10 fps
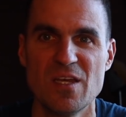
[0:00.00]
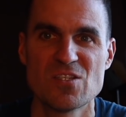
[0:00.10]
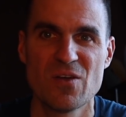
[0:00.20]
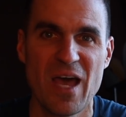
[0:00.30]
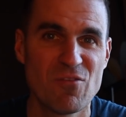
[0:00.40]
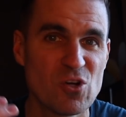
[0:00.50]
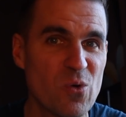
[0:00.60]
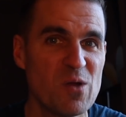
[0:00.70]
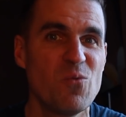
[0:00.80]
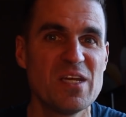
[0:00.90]
So have a
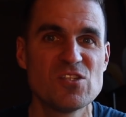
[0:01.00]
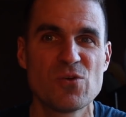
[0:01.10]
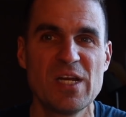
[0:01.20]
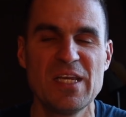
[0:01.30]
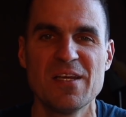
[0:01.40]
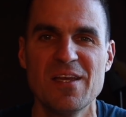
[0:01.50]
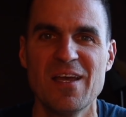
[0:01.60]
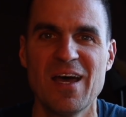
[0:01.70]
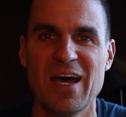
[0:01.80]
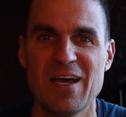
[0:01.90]
great week of training.
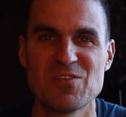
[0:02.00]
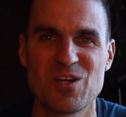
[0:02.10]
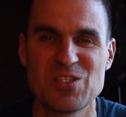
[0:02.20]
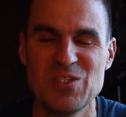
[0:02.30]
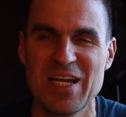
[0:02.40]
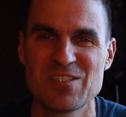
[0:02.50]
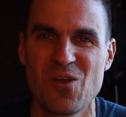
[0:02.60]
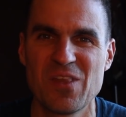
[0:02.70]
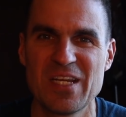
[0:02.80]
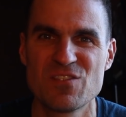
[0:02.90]
I'll talk to you guys all
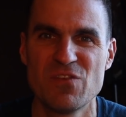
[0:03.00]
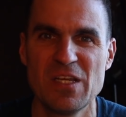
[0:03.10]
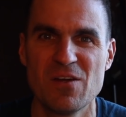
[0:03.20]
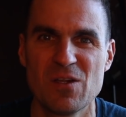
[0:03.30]
in the next video.